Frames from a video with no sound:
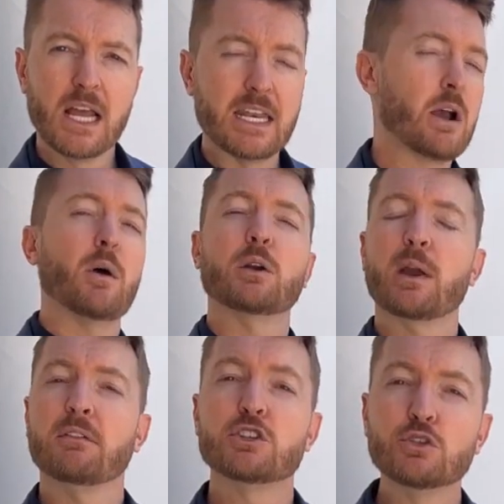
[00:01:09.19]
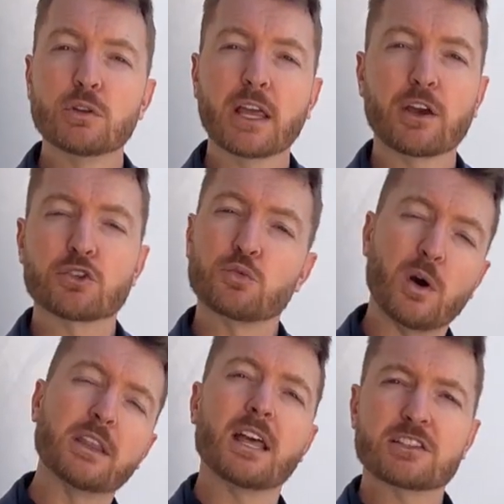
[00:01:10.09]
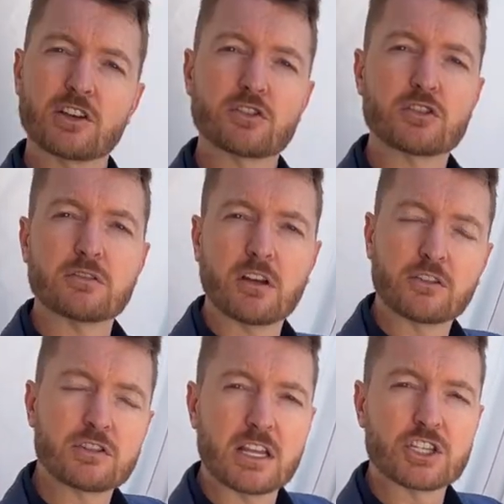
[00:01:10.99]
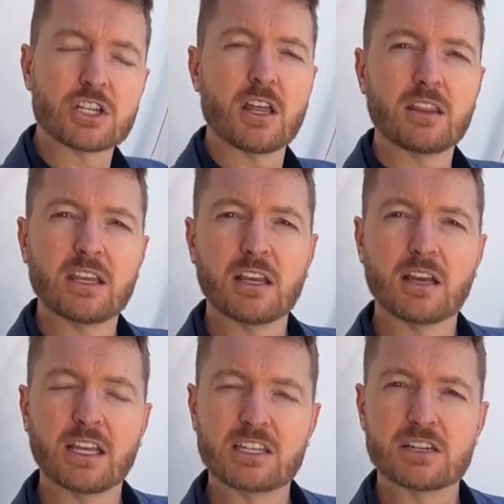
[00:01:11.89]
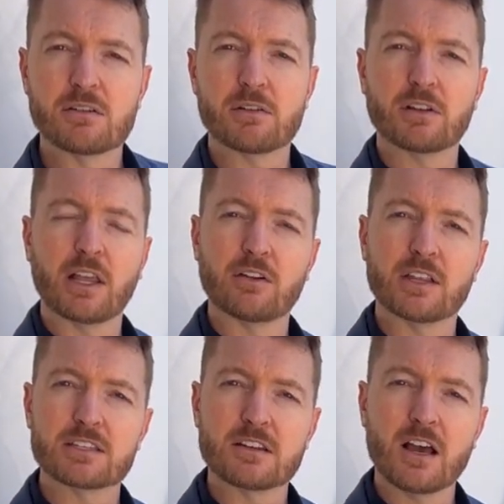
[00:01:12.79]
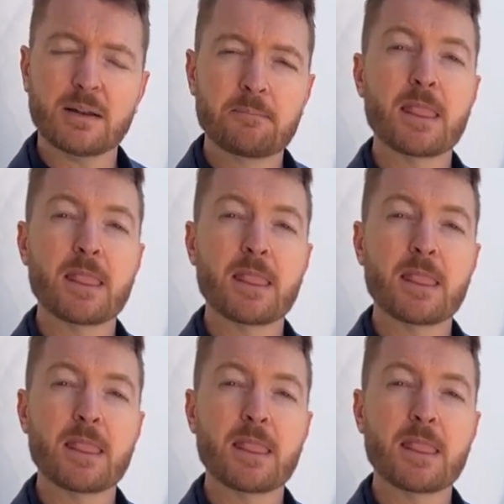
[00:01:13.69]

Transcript: Now, why do we have 2 layers? One that's under tension and the interior layer that's not?